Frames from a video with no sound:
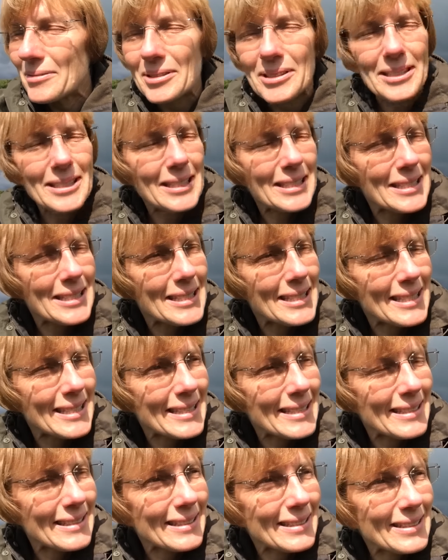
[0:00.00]
What is the
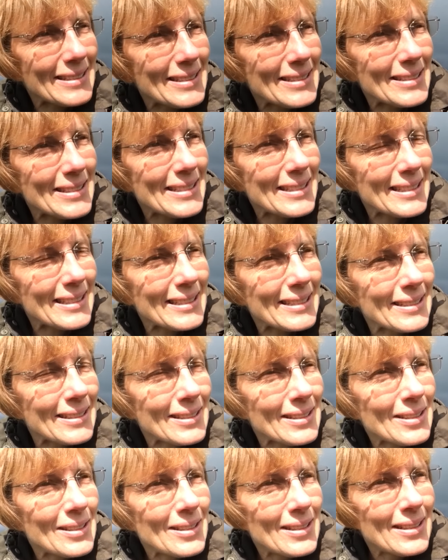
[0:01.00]
saying that goes? Uh,
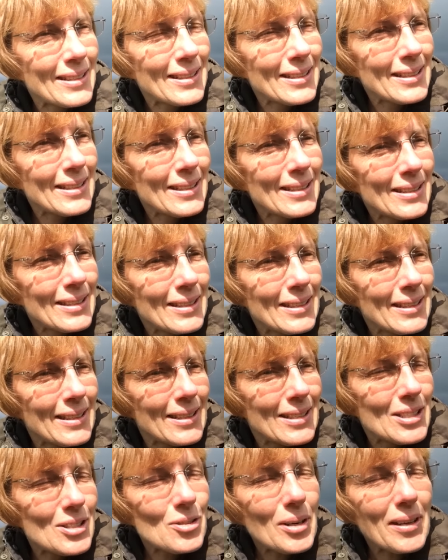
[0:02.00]

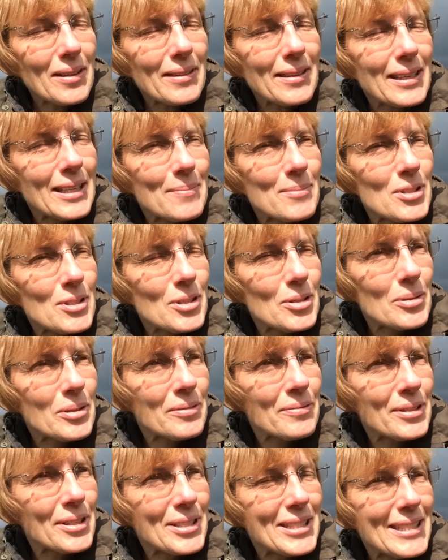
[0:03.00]
strength comes through
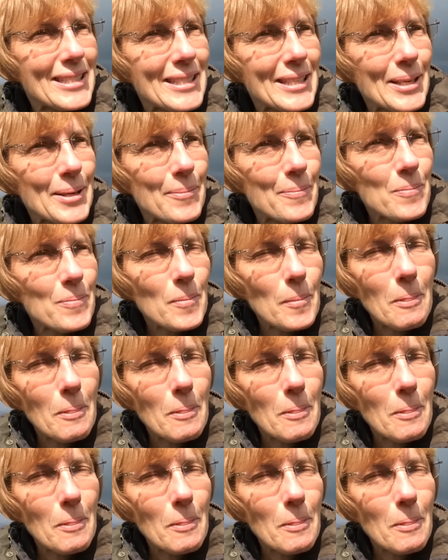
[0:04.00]
adversity.